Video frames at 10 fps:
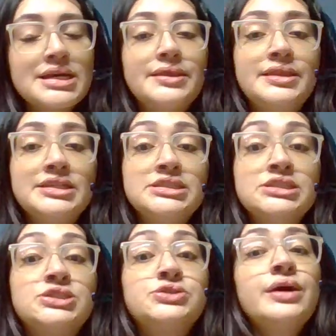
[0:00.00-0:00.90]
This
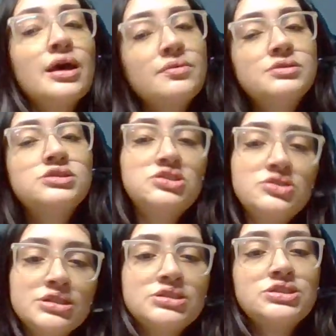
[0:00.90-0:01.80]
is to help the
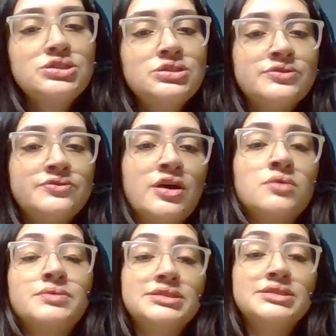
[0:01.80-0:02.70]
students to
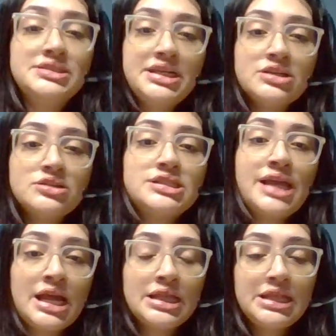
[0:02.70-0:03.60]
develop the skills
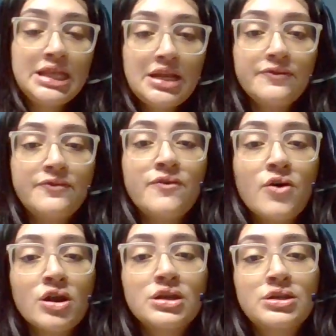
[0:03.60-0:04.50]
they need
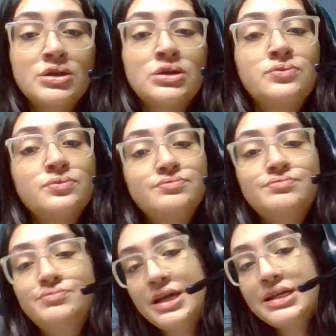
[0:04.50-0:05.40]
for the
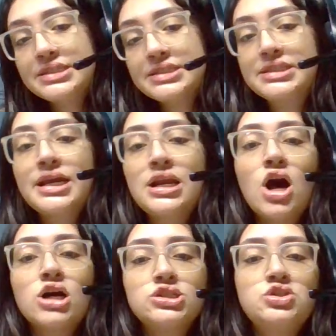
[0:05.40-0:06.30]
test and
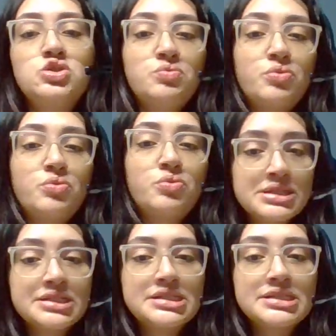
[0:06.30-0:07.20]
also to
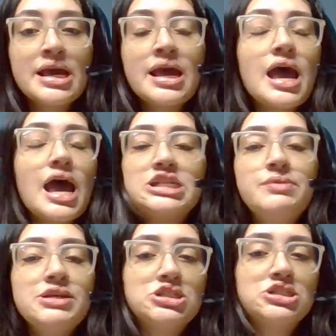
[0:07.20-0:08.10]
practice as
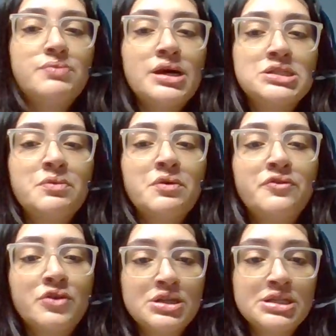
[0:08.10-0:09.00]
much as possible
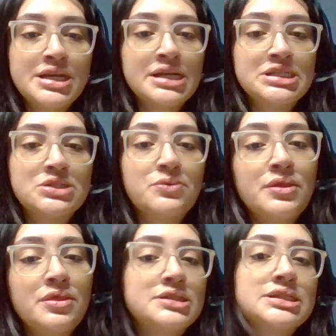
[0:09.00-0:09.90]
for the test
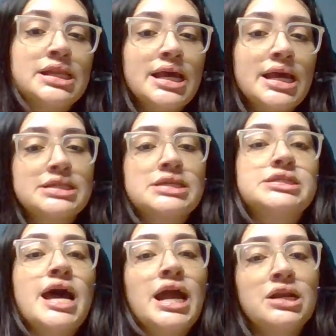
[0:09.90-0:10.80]
with the selected
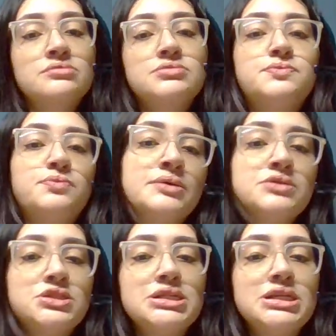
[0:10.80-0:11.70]
items
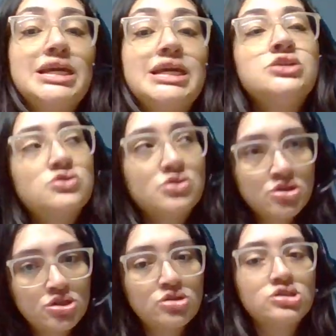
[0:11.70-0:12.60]
previously
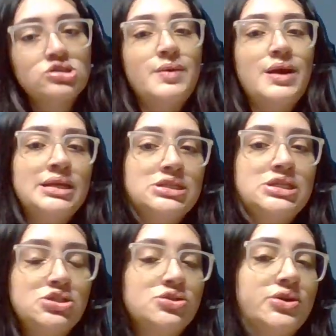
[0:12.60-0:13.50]
introduced by the
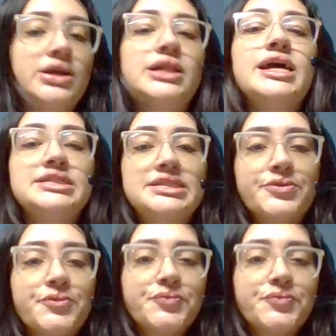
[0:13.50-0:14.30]
teacher in class.